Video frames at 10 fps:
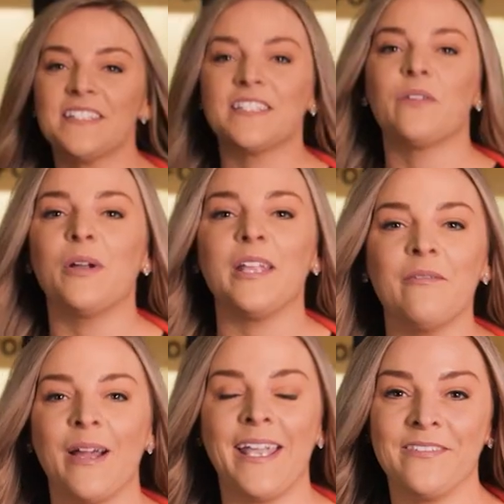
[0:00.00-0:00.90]
So, what are you
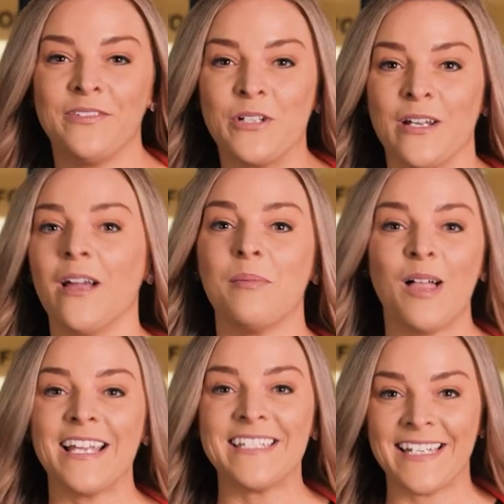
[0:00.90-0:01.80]
waiting for?
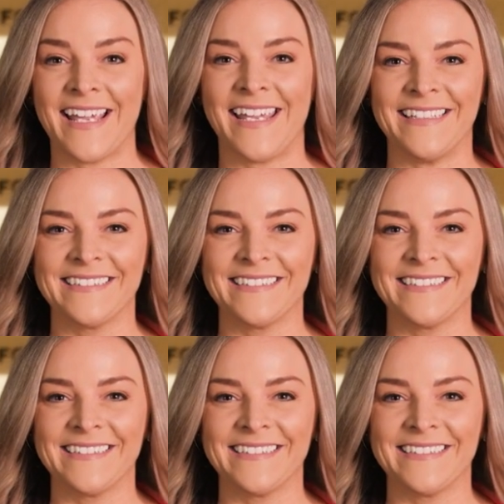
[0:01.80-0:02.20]
Apply today.